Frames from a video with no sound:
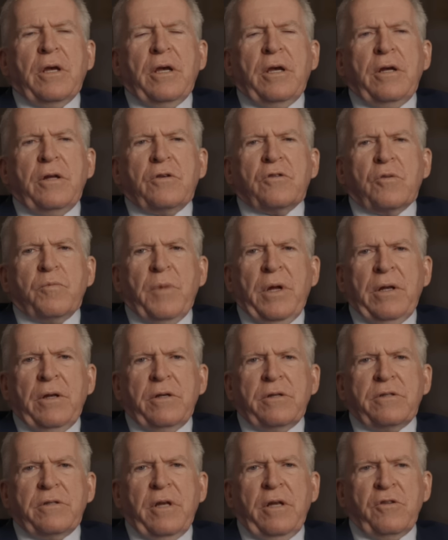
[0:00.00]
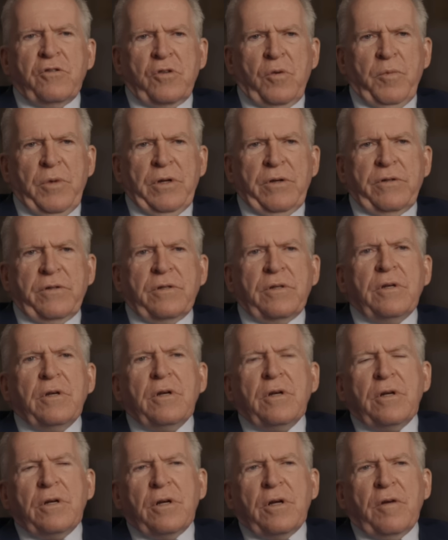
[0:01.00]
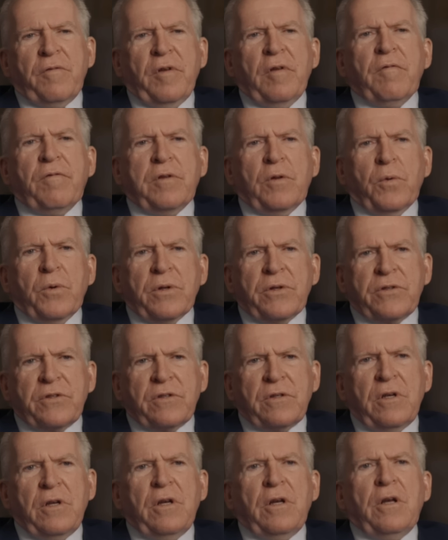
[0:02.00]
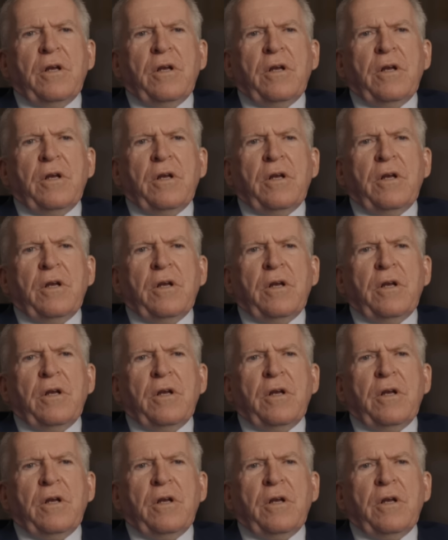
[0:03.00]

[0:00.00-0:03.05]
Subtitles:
a tremendous instrument of influence,